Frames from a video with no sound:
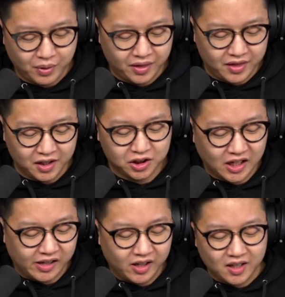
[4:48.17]
But this
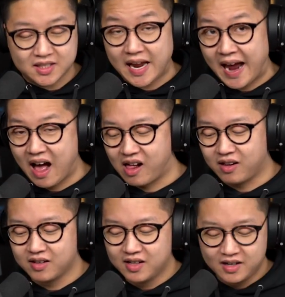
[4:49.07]
shell, you could
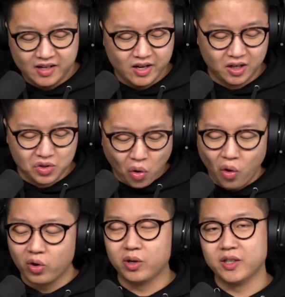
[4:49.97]
tell, you could
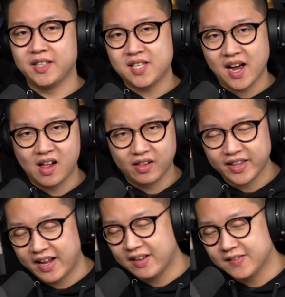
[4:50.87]
totally tell
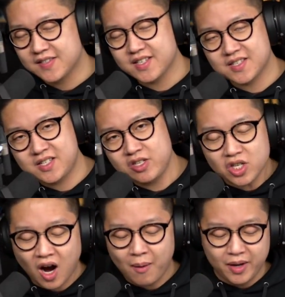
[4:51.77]
that it was just
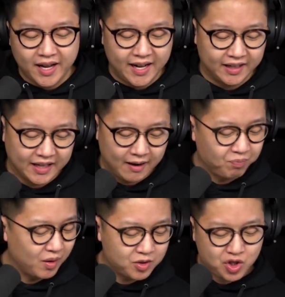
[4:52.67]
dominating,
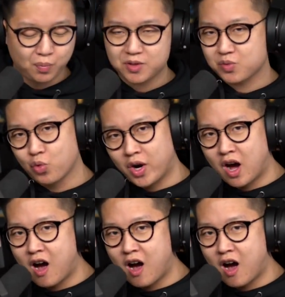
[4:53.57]
that the super just went